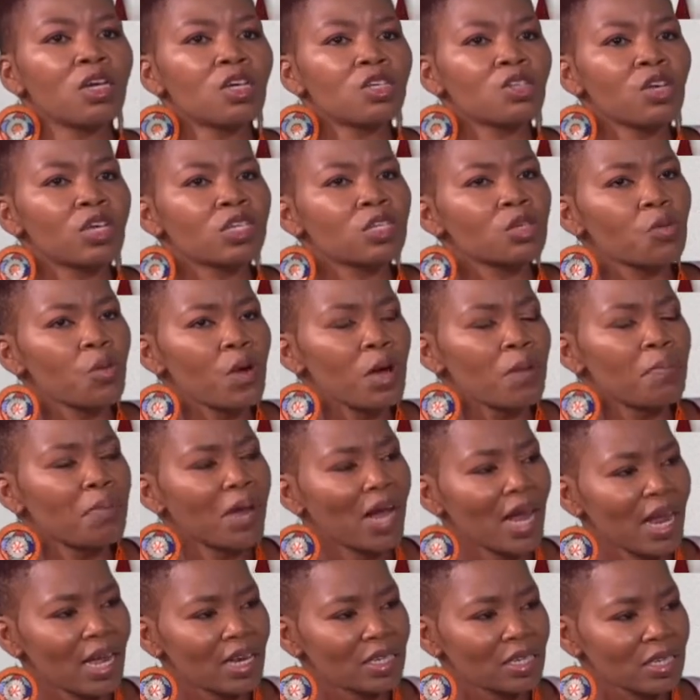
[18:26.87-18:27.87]
So as we were
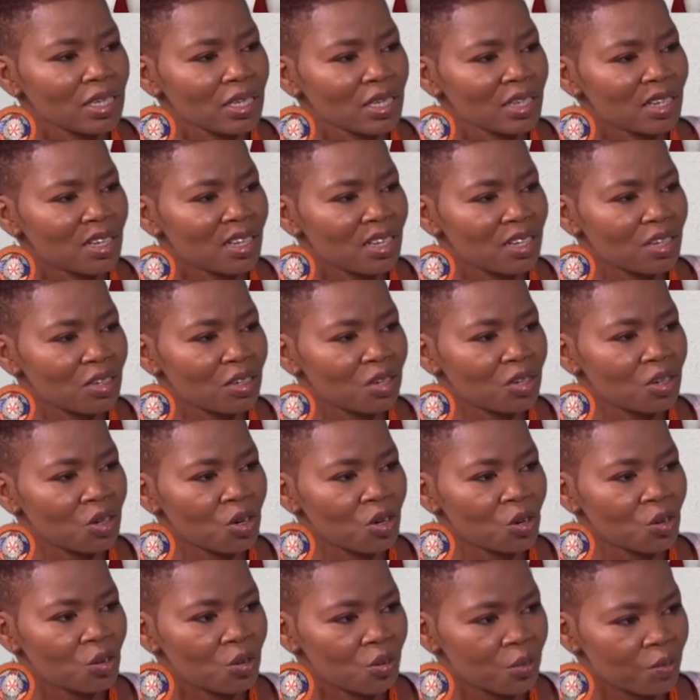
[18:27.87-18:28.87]
planning, you
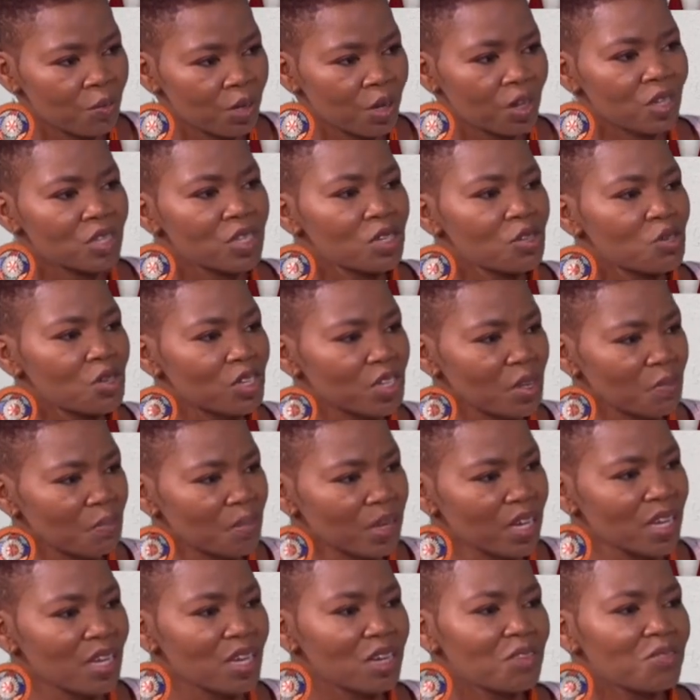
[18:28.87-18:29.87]
know, because it was a
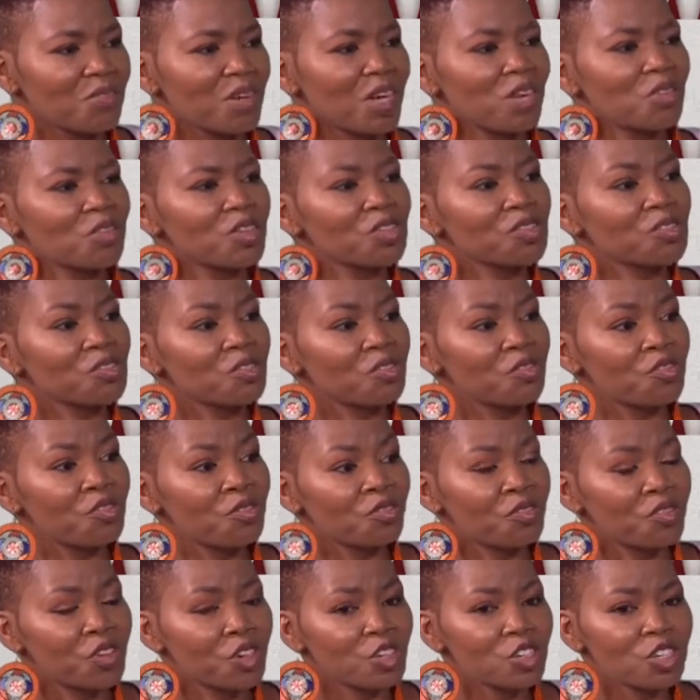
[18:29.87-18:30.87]
big event, it was the
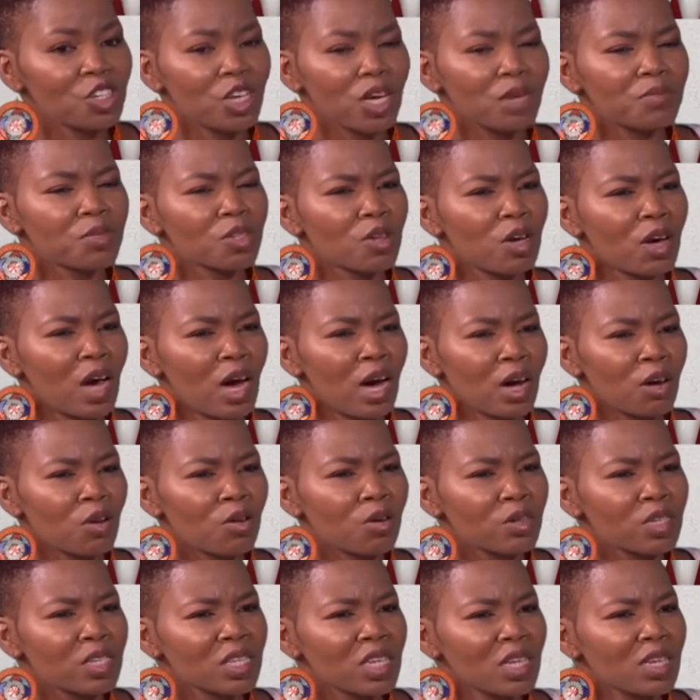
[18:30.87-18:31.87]
first time, so I
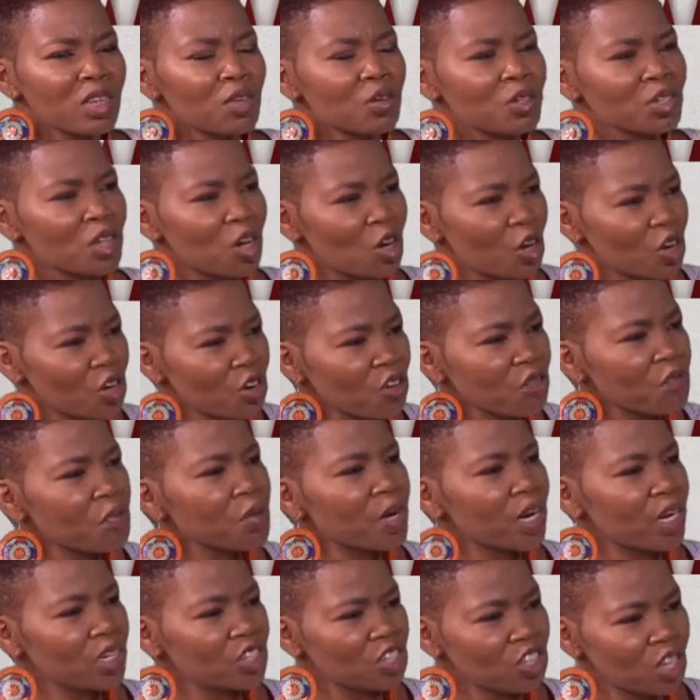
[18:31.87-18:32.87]
could see there was a lot of
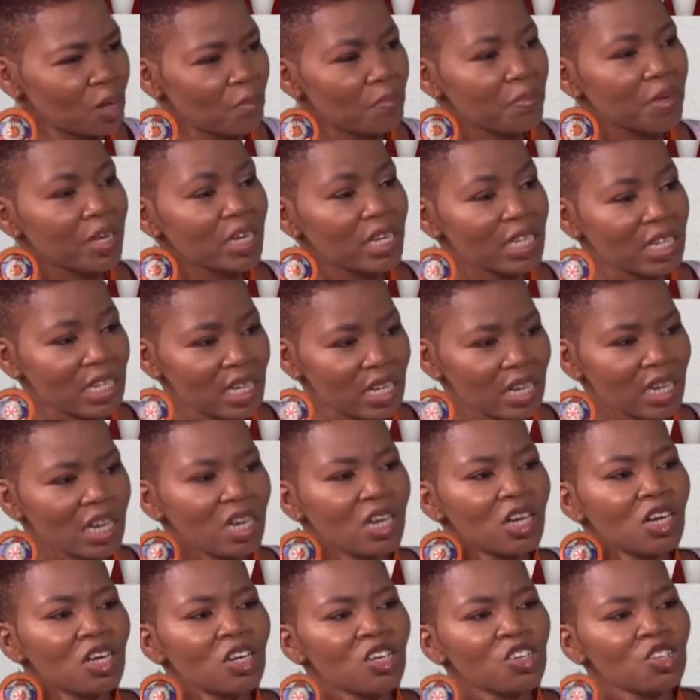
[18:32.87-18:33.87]
pressure building.
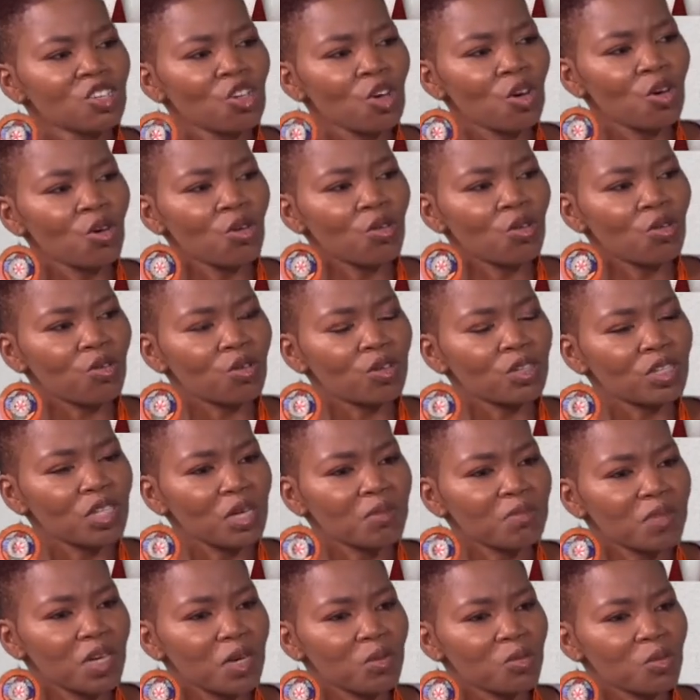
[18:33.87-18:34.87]
So
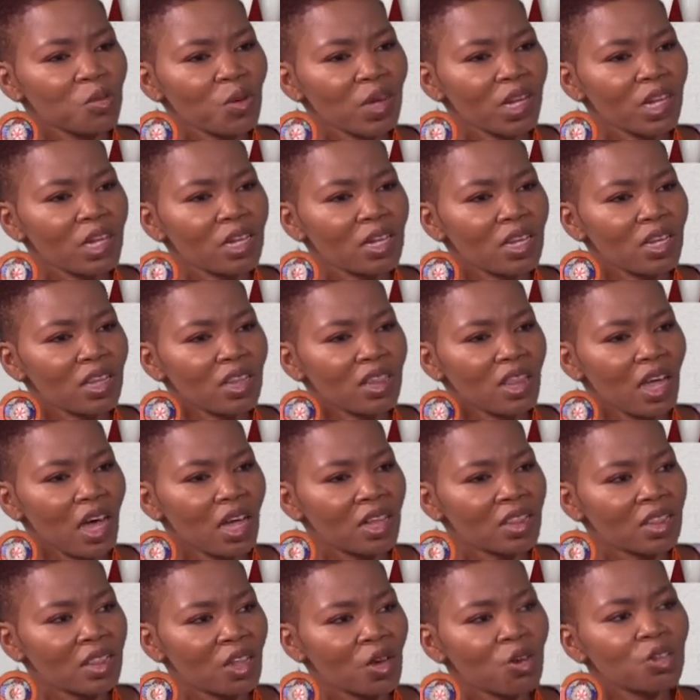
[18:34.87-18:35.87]
sometimes when
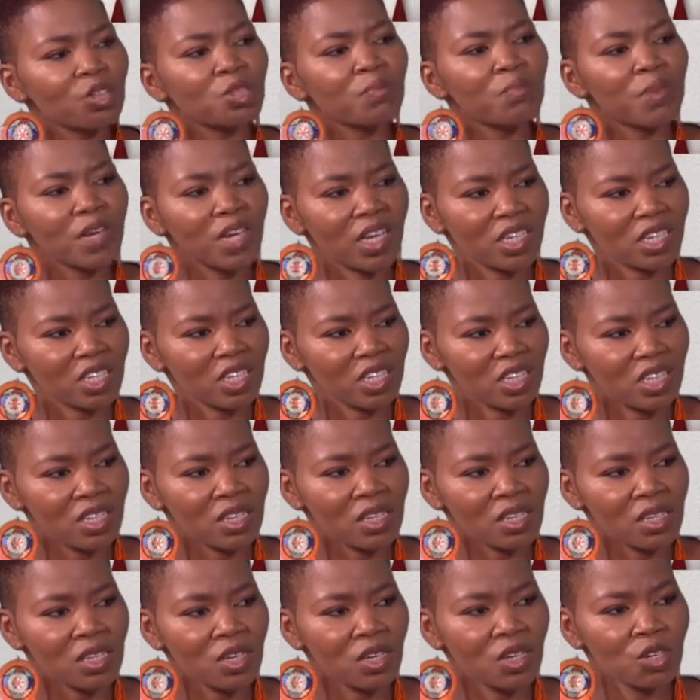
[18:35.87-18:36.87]
there are those
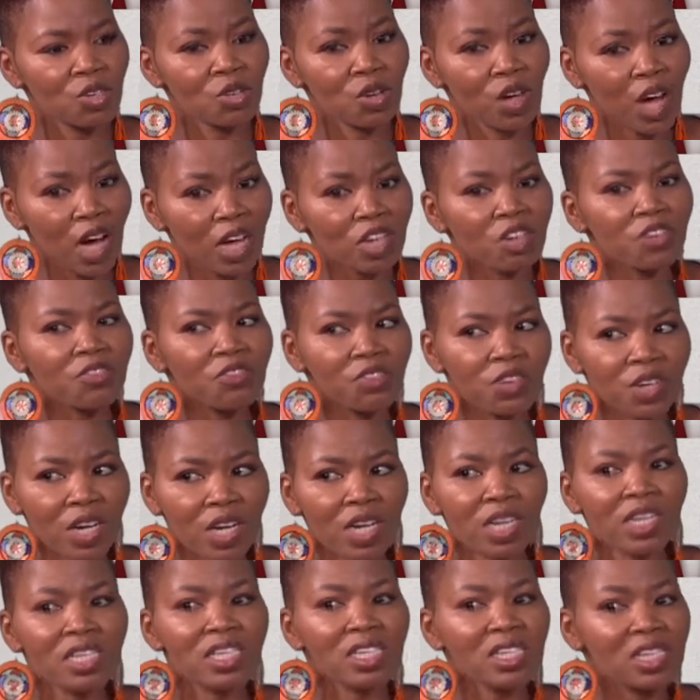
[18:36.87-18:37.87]
pressures, you kind of
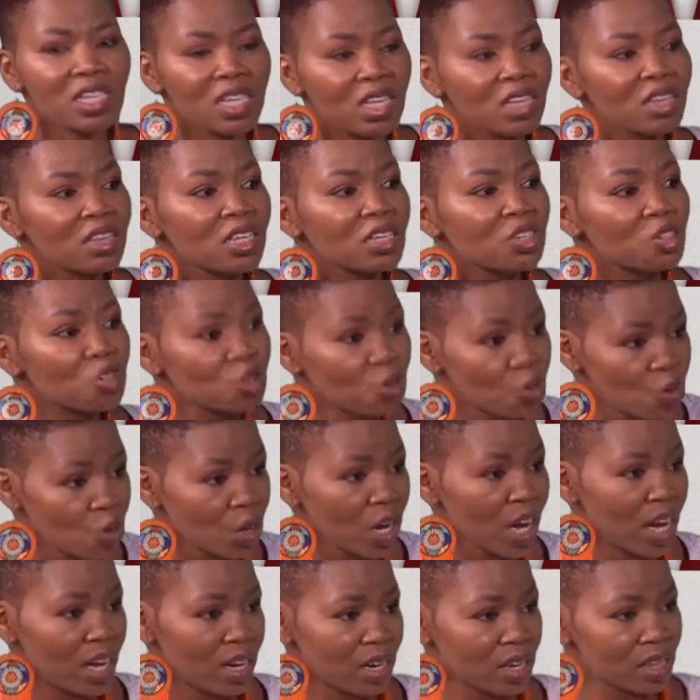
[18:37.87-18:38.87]
really see the
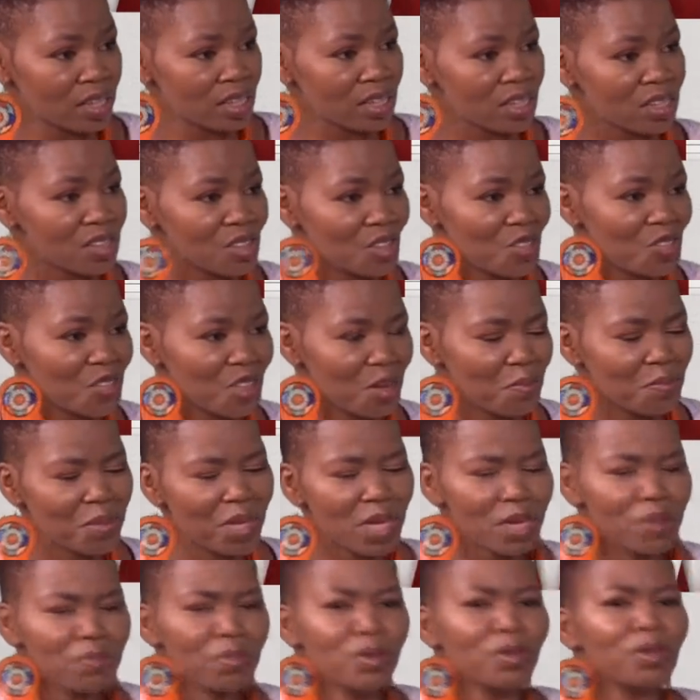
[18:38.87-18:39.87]
true characters of the
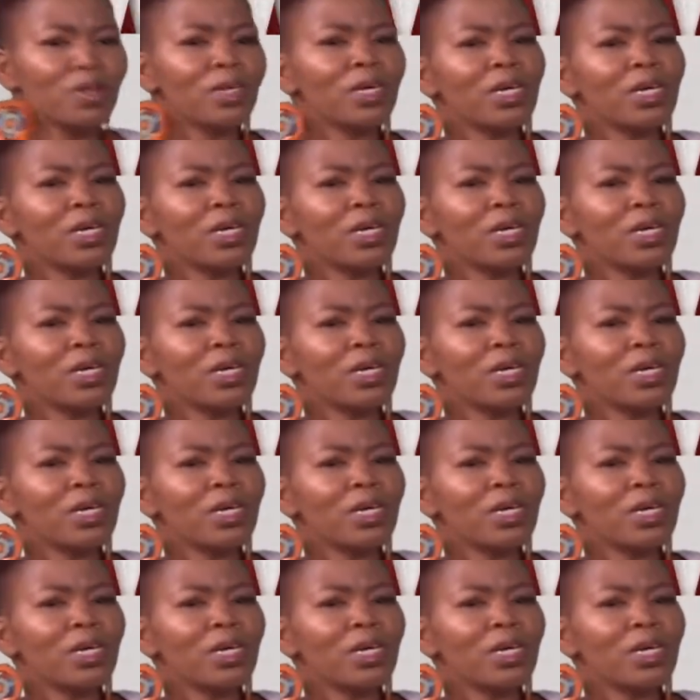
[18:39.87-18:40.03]
people.